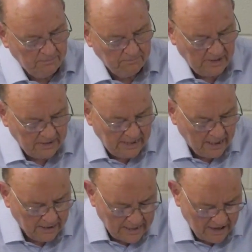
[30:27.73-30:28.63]
but
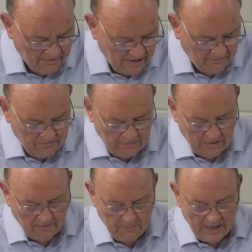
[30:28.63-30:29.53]
again,
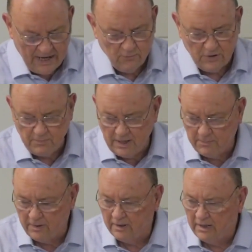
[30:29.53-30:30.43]
I've pled with
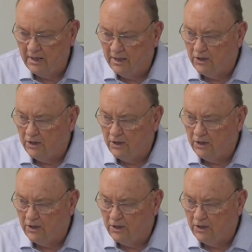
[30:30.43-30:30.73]
people